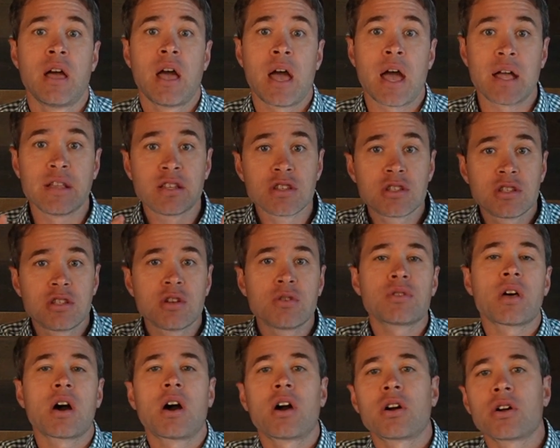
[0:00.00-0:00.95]
and to do
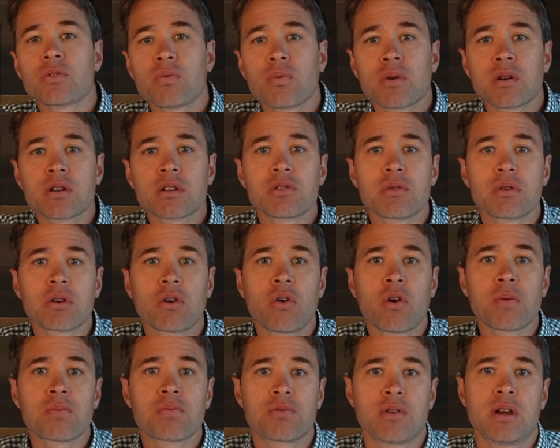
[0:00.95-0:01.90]
the hard work to
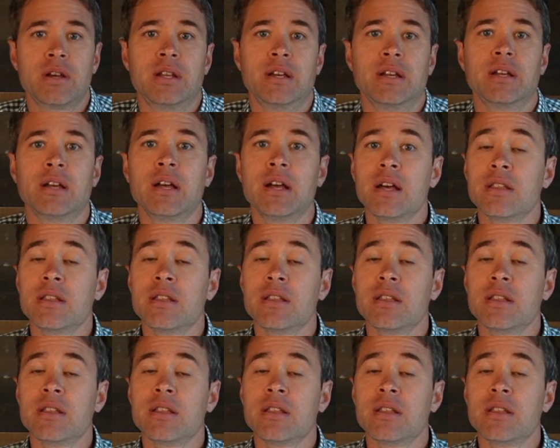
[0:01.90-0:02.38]
incorporate it,